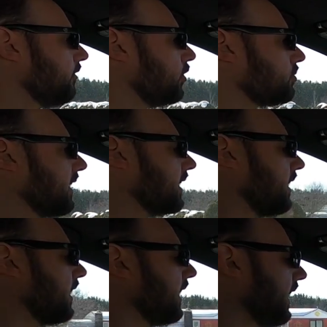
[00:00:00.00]
new Volkswagen
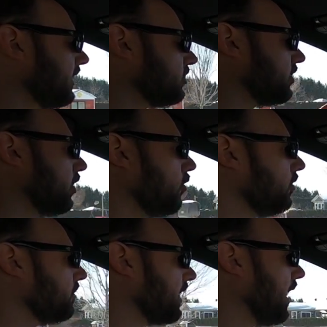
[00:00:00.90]
that I get is to
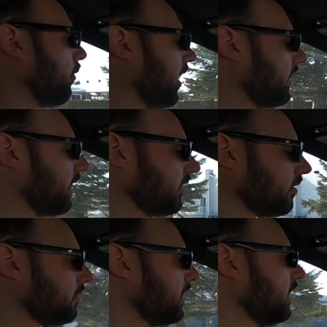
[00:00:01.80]
code them to how I like
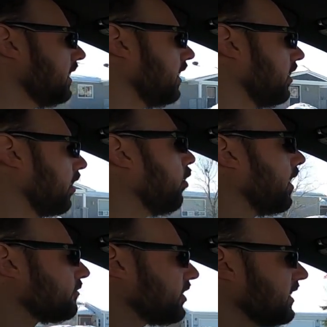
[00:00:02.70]
them. Uh,
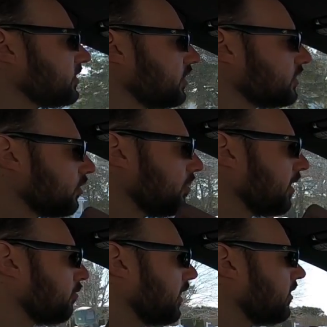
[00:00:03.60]
oh, I've changed it so
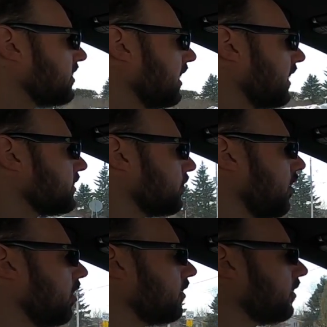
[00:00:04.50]
my rear taillights
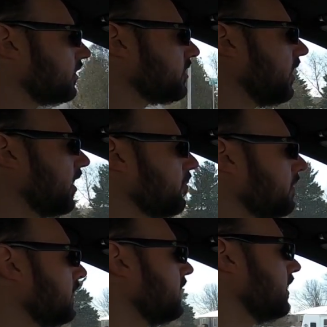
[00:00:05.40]
are on all the time.